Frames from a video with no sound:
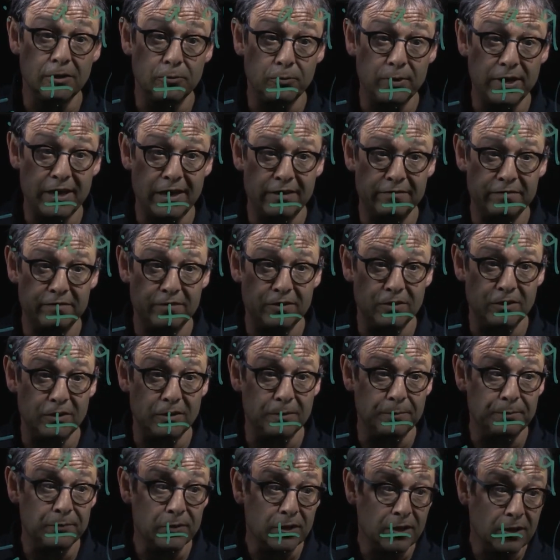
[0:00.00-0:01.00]
we have
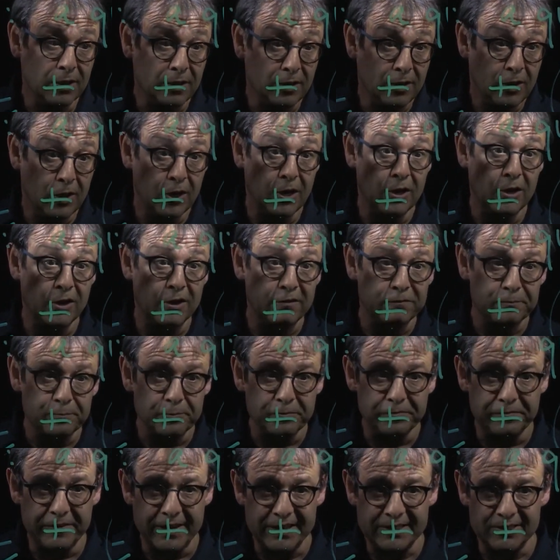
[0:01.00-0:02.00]
a lot of
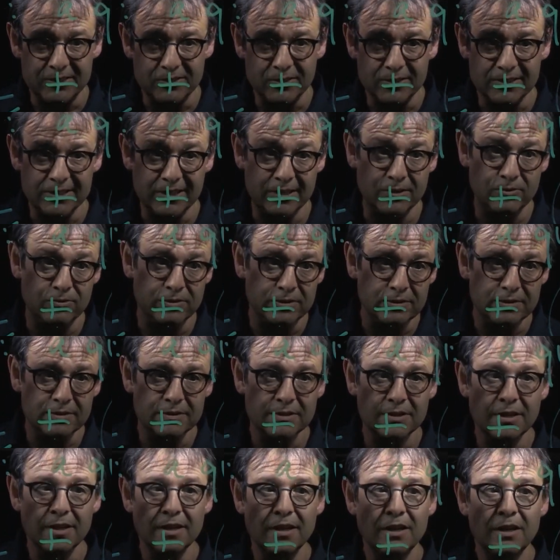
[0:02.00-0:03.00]
professors,
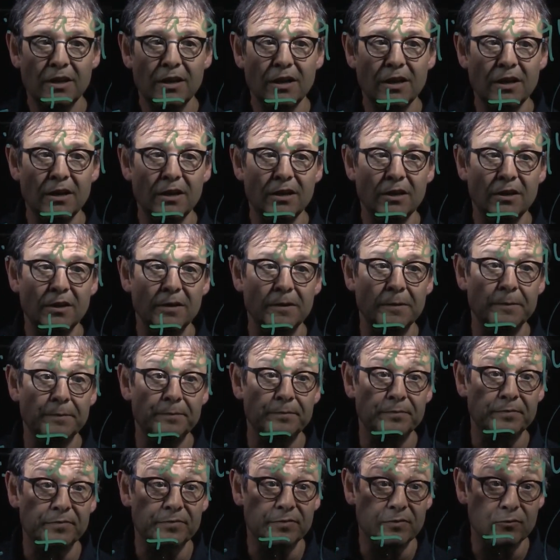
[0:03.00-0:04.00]
hundreds.
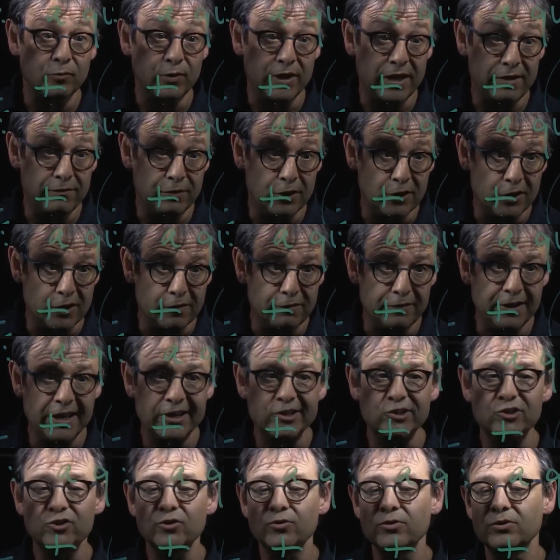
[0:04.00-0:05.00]
We have a lot of
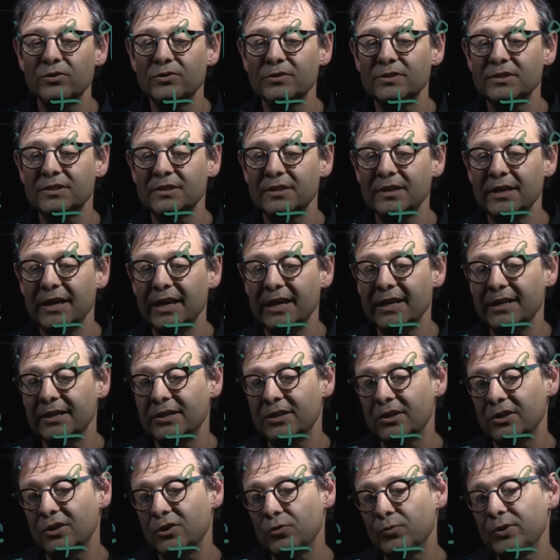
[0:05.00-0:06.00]
lecturers,
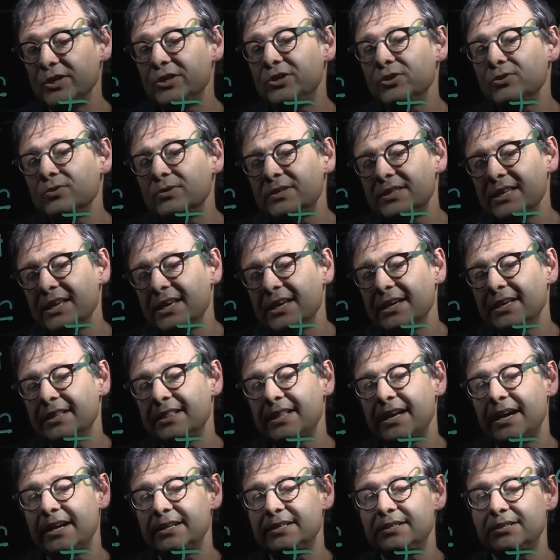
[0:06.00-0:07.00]
and we do
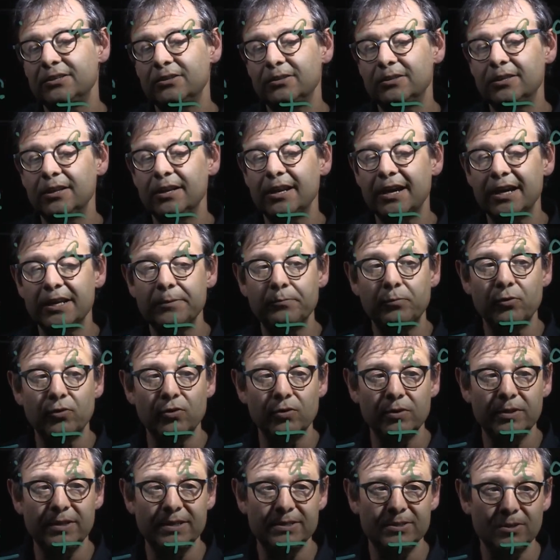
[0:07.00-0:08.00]
think that the light
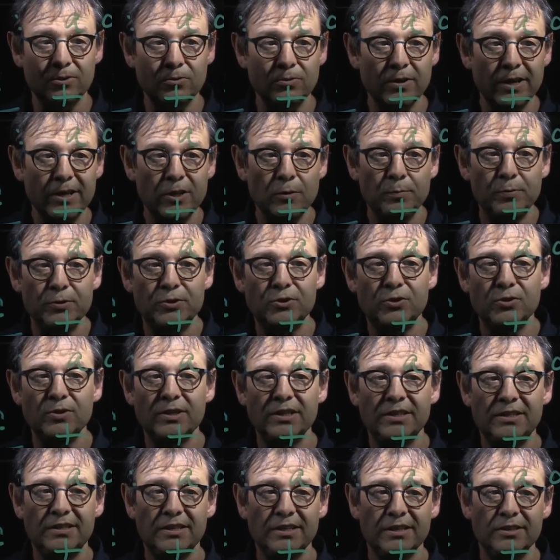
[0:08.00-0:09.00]
board is a great
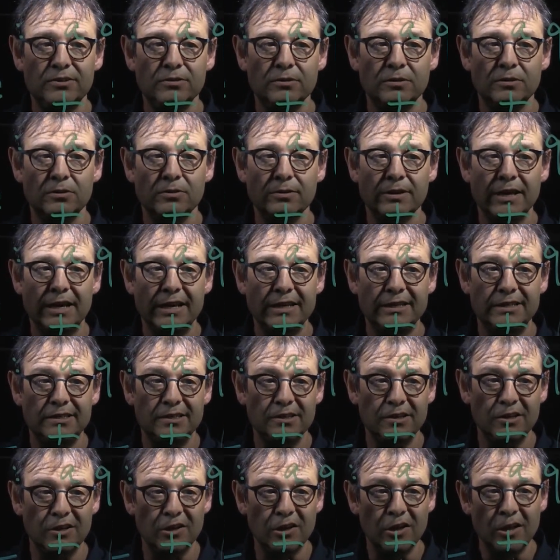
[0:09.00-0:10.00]
opportunity to create